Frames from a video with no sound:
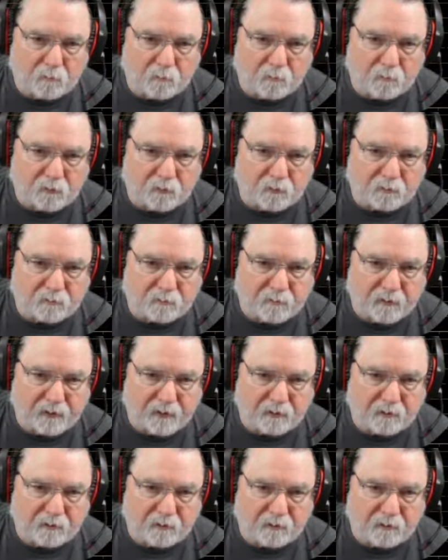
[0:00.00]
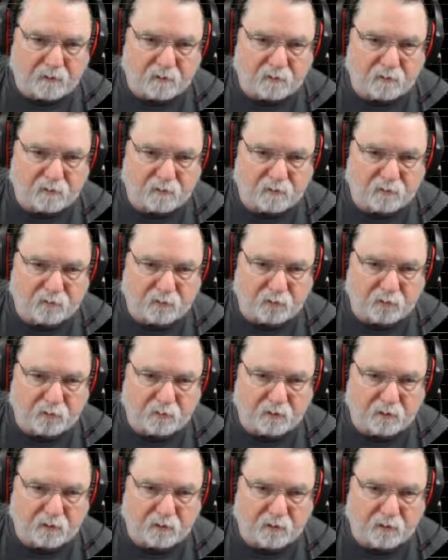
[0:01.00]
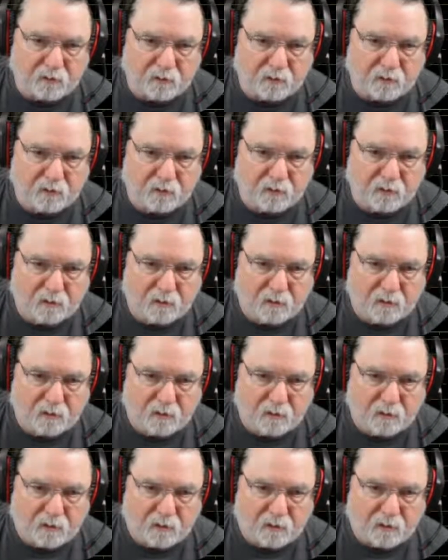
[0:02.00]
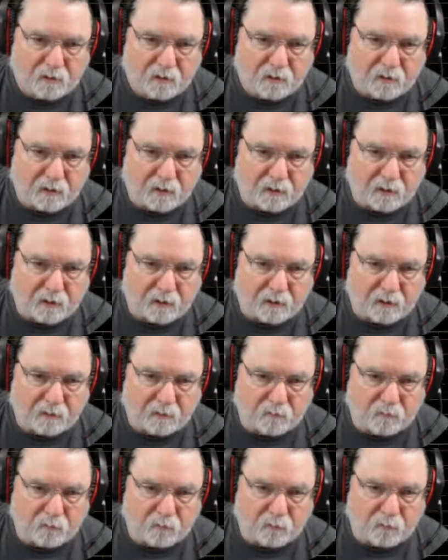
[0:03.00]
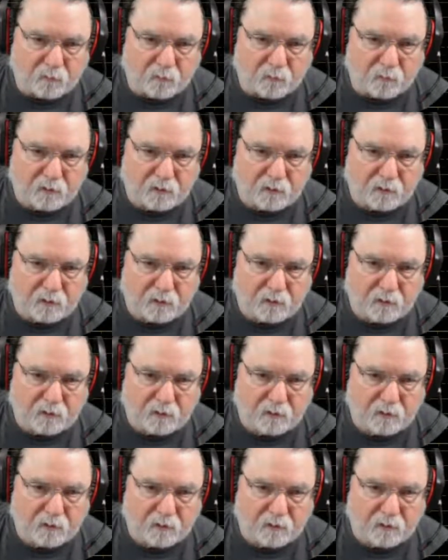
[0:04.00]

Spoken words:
expand this, zoom it in, and really